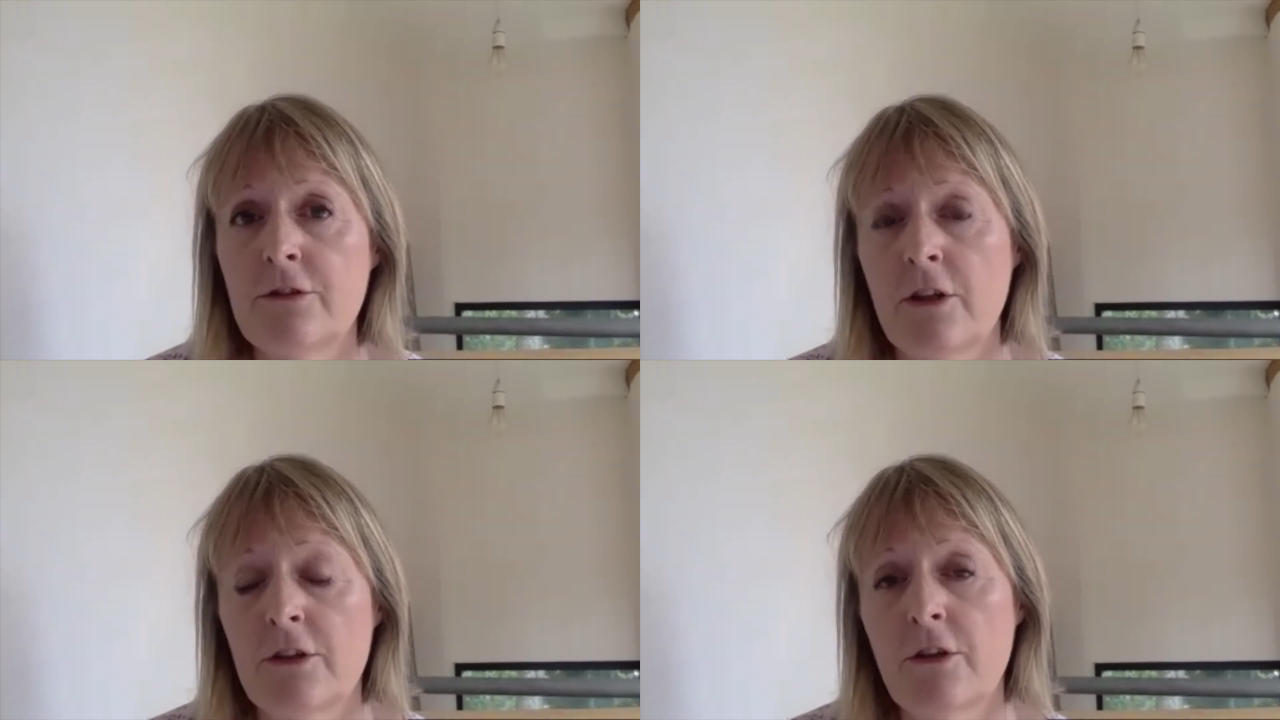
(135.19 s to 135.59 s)

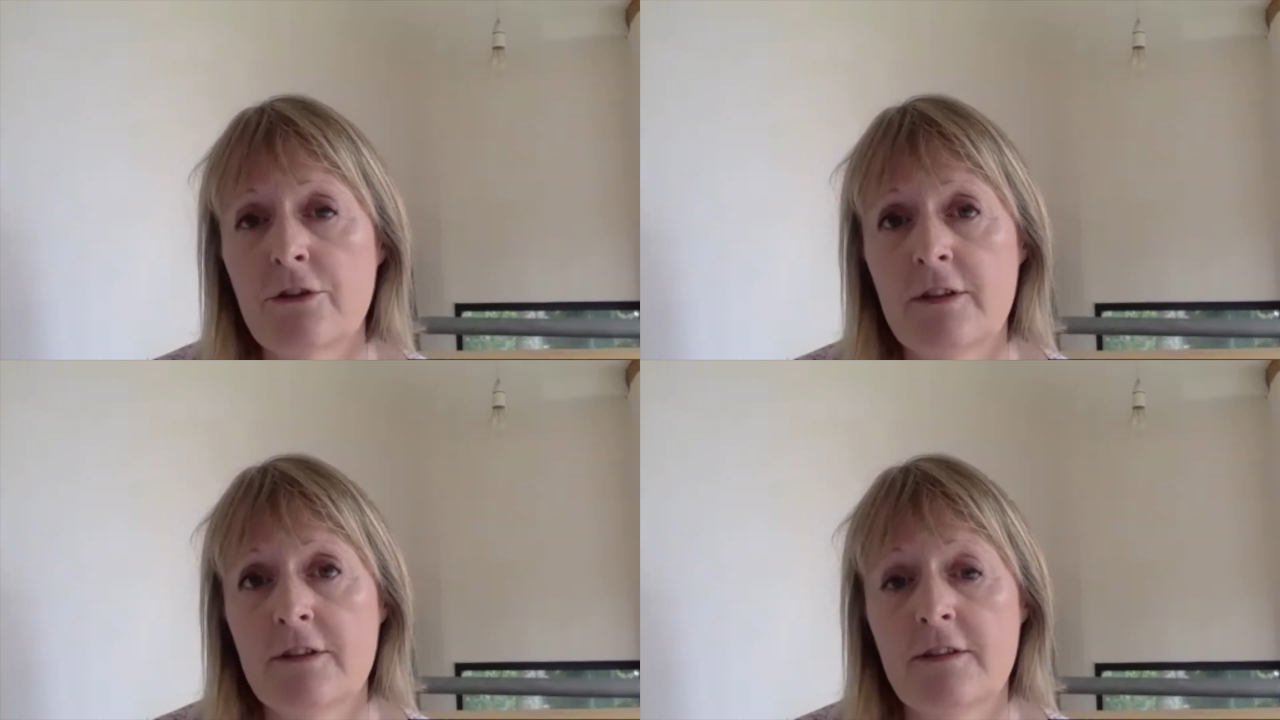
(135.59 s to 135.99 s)
a
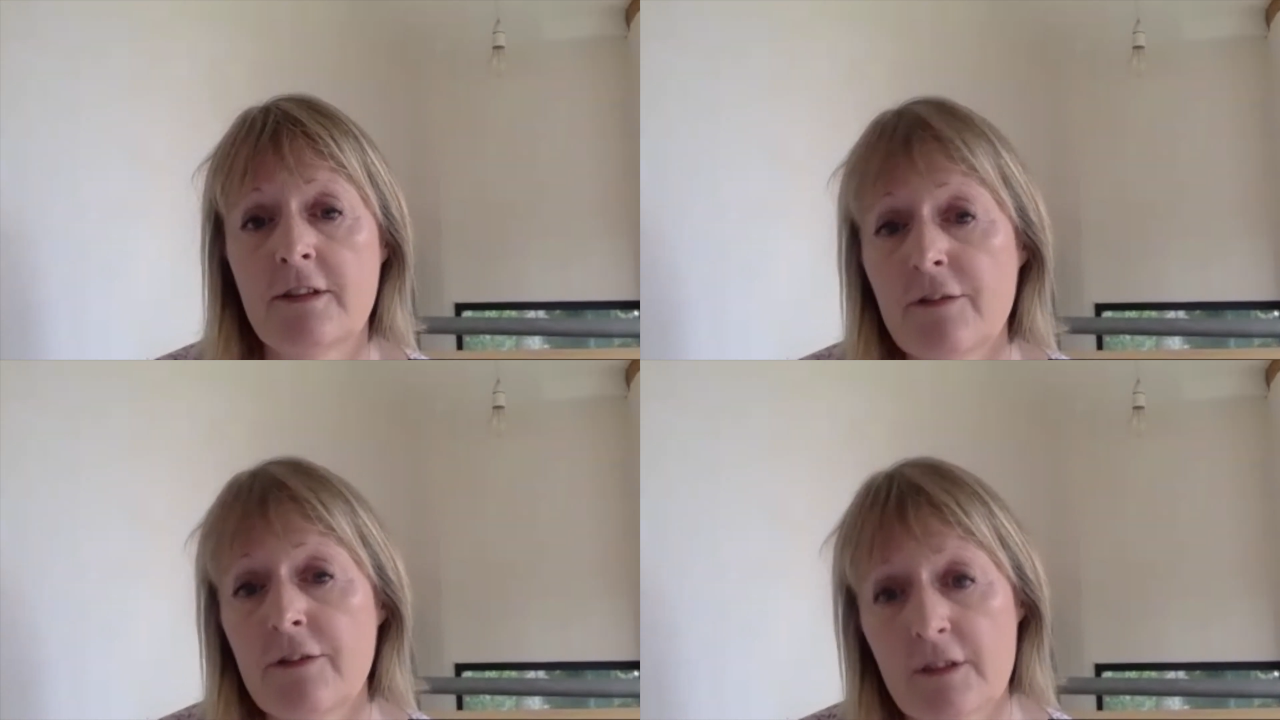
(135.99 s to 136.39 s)
not
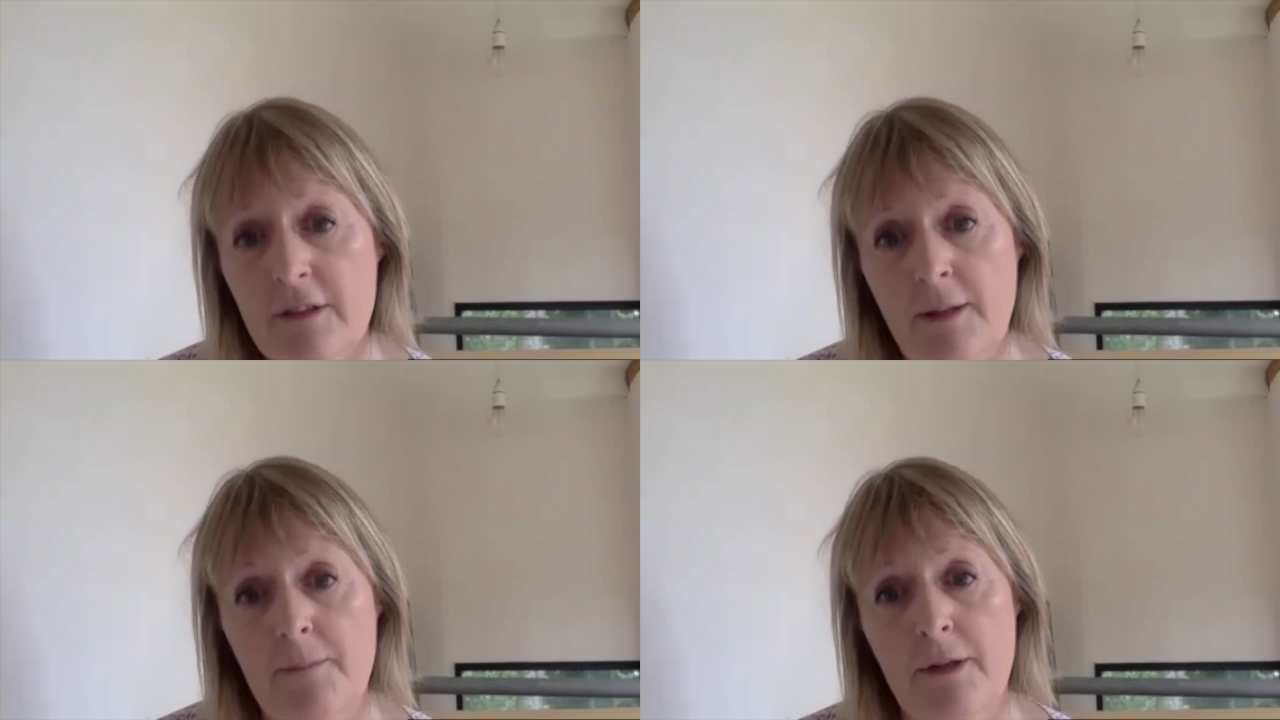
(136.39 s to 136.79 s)
insignificant
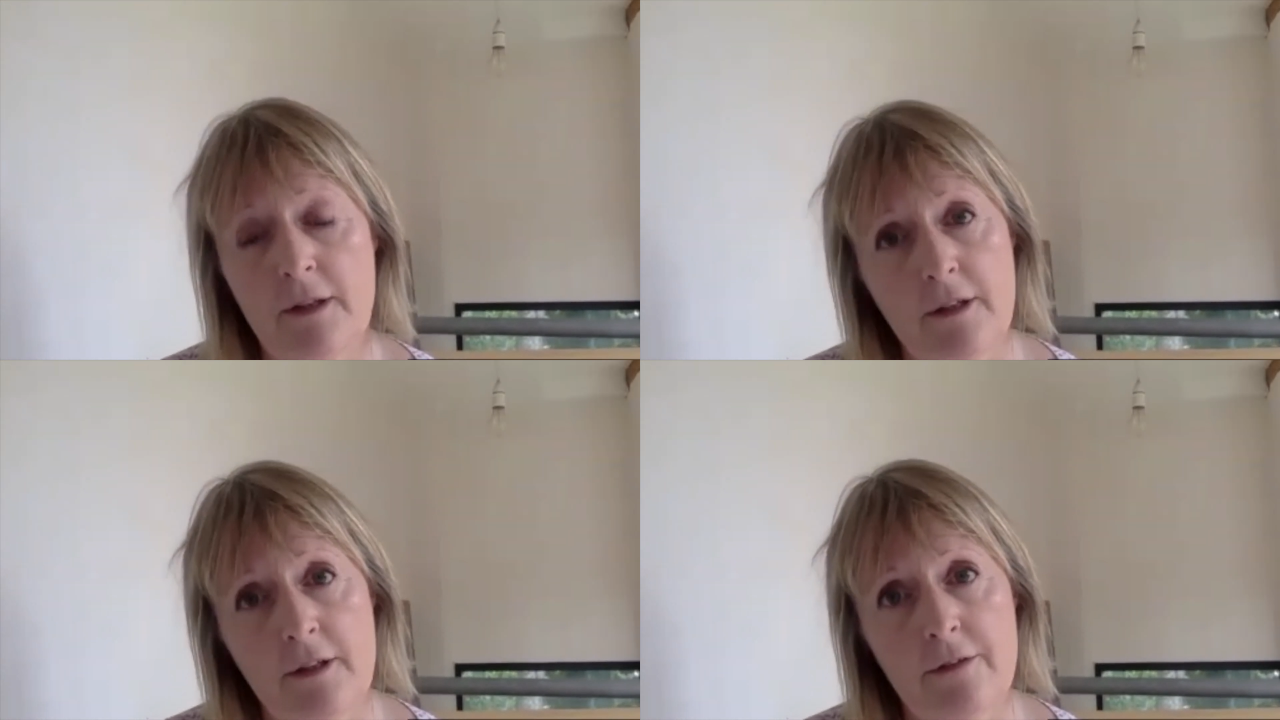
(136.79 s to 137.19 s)
number
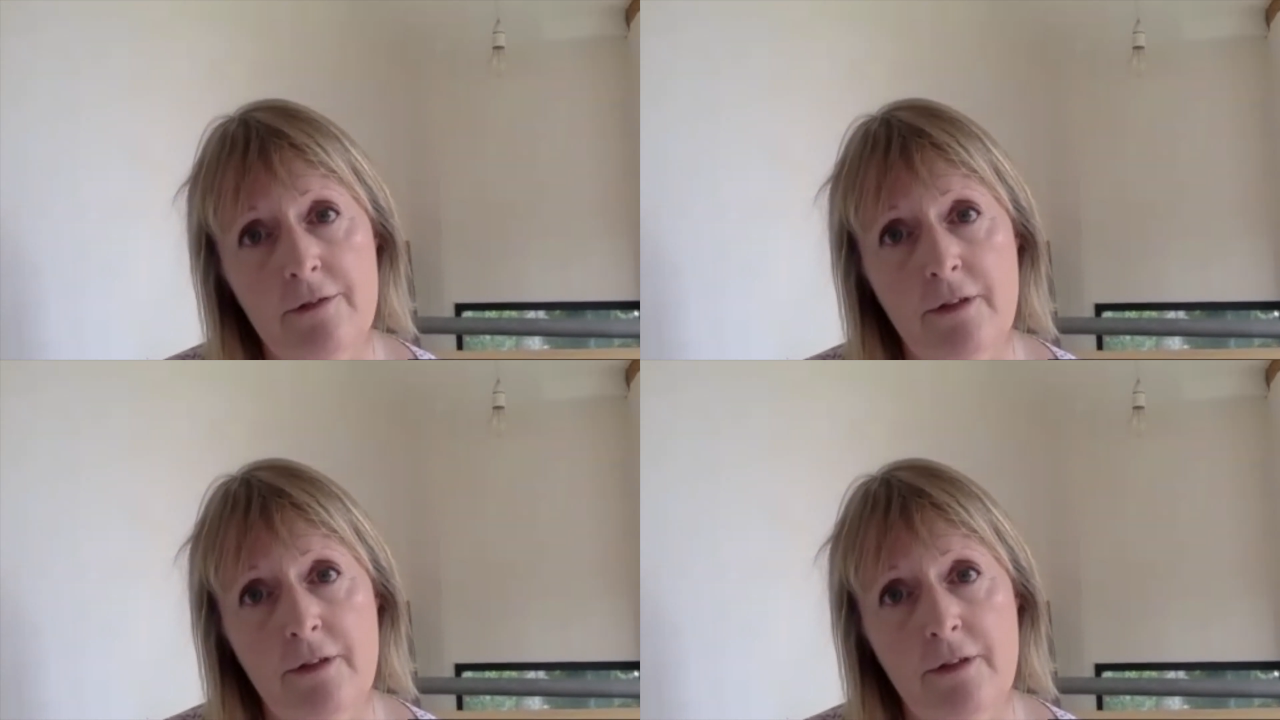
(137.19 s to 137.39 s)
of